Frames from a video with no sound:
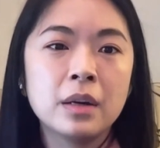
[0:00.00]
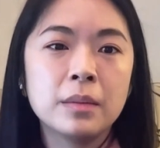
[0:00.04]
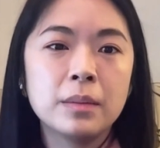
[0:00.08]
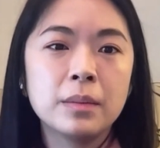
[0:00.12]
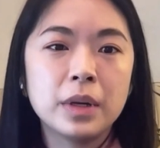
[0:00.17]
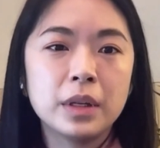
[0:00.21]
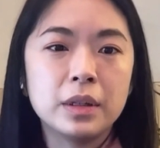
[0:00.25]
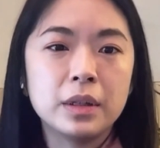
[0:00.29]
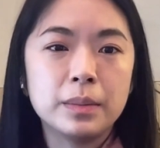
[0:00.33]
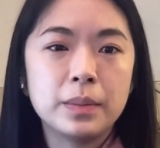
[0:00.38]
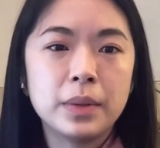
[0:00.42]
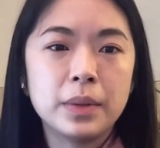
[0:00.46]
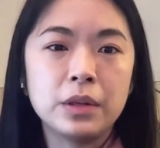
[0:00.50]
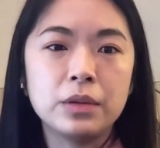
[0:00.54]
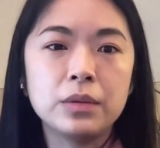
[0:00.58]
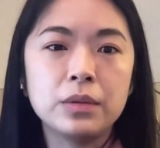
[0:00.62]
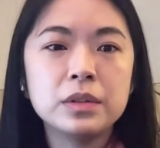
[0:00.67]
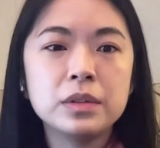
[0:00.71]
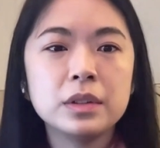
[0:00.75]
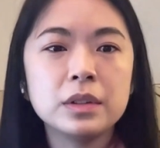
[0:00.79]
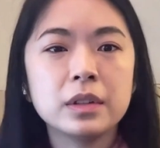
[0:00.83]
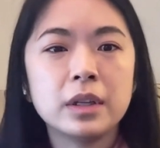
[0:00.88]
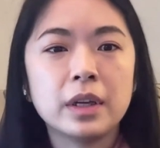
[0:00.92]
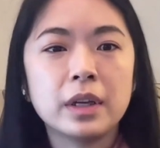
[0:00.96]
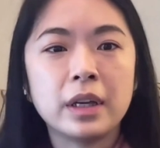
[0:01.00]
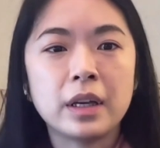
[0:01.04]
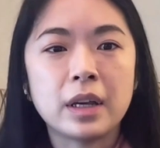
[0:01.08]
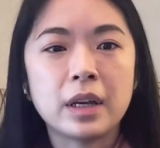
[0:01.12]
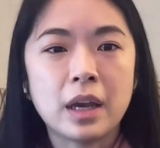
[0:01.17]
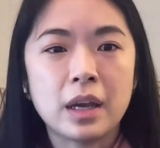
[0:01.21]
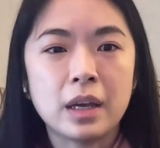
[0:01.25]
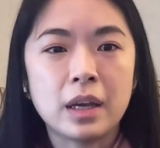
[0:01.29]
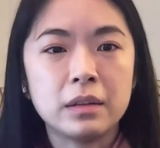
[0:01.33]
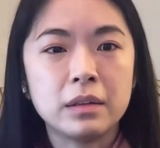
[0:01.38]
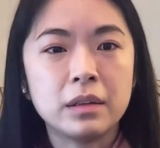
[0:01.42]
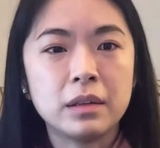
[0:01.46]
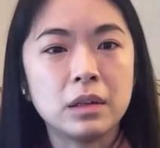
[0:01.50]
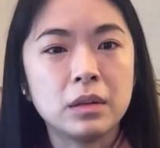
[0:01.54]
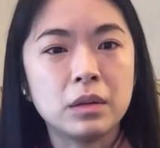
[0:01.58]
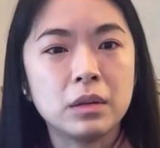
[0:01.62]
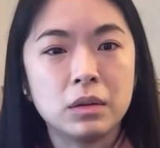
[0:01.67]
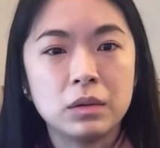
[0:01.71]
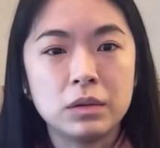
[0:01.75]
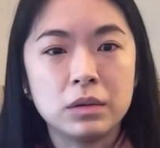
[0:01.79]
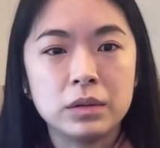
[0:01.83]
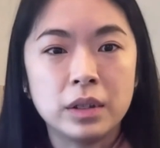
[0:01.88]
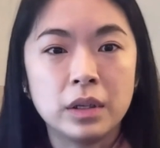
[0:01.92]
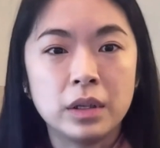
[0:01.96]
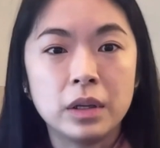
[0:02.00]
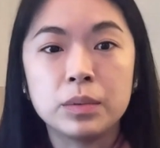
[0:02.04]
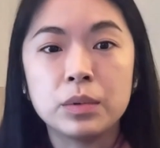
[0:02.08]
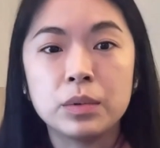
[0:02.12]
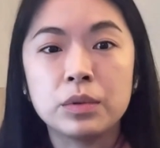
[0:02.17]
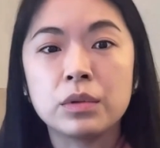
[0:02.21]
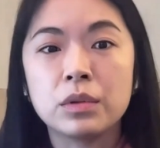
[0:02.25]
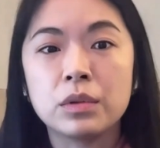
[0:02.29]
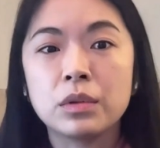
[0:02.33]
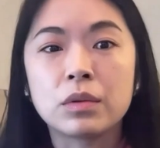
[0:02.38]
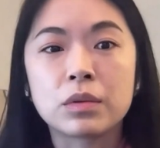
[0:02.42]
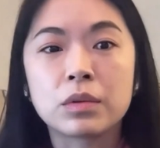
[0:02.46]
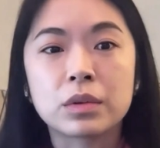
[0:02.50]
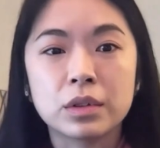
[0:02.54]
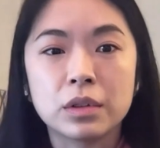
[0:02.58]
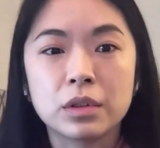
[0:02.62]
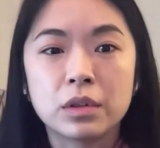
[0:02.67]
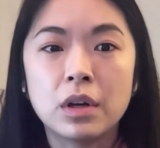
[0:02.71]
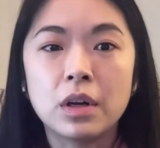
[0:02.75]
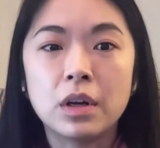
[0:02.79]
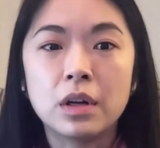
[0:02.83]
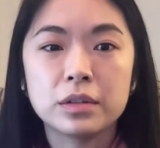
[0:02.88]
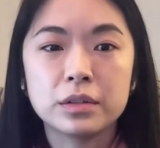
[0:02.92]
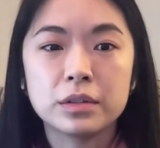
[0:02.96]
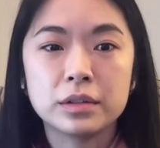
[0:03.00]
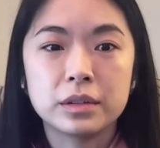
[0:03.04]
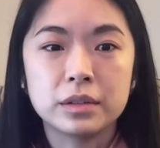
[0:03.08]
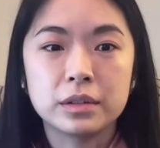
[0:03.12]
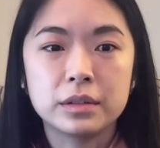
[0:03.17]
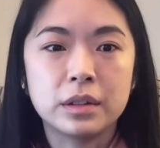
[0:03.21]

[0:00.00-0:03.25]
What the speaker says: But by using the AI, they're able to lower the cost.